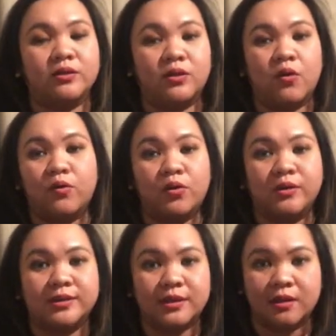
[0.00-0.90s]
so
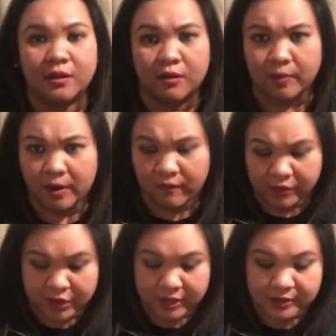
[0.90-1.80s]
you'll see a little bit of a
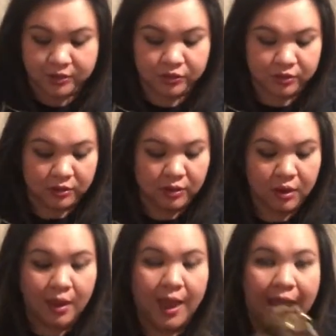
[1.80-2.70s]
transition.
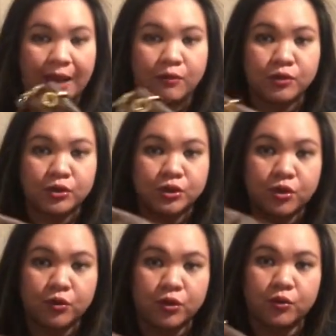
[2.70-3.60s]
I
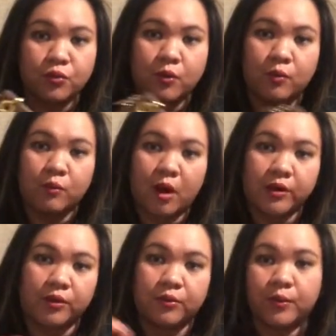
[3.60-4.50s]
will
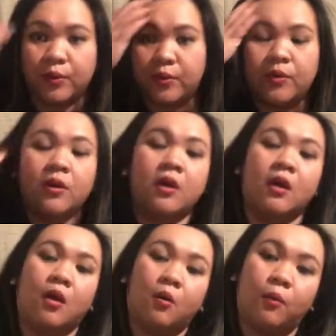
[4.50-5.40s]
walk you through
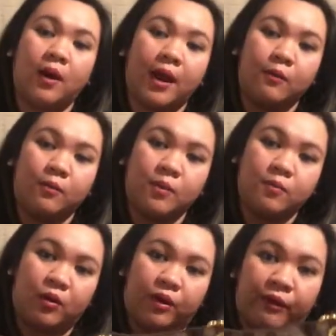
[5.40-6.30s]
what I will be
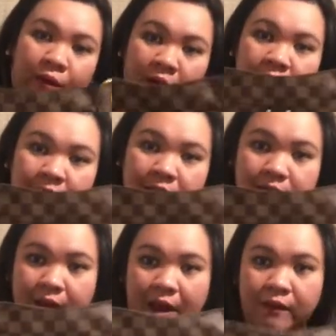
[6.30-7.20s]
putting
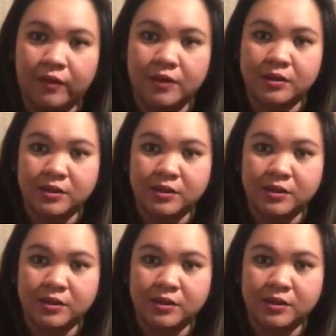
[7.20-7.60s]
inside of this.